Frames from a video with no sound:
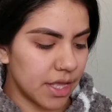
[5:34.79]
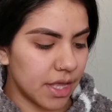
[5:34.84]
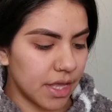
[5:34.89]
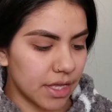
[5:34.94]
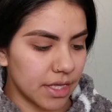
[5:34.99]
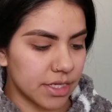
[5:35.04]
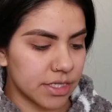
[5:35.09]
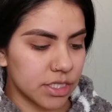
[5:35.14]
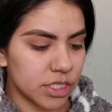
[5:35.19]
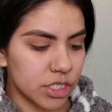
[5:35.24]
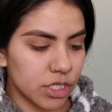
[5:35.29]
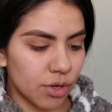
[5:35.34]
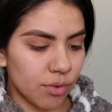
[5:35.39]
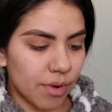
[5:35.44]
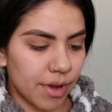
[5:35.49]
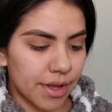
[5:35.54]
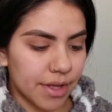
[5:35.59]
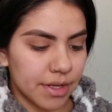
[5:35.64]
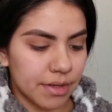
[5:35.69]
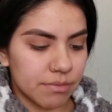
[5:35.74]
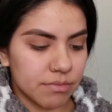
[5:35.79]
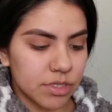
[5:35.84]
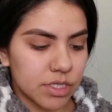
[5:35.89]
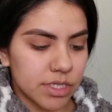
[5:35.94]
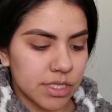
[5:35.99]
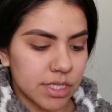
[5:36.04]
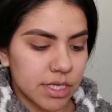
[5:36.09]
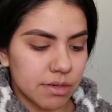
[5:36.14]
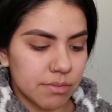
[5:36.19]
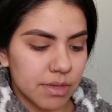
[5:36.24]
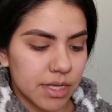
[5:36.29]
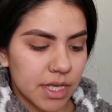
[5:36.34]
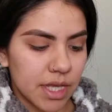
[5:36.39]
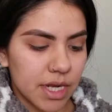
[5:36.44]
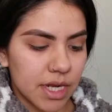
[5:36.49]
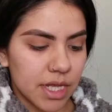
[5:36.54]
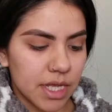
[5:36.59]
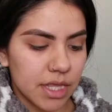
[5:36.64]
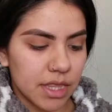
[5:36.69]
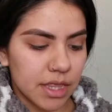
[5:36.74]
And so I'm just going to be
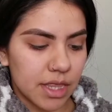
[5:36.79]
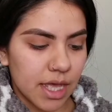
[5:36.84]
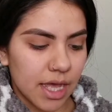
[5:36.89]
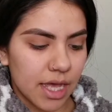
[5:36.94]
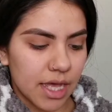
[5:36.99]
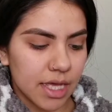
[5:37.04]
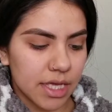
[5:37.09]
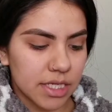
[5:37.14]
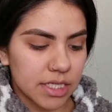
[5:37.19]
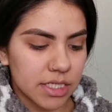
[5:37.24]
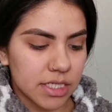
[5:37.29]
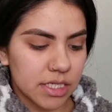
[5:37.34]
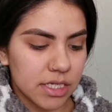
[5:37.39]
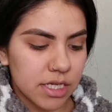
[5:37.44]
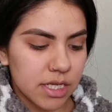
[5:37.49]
getting that.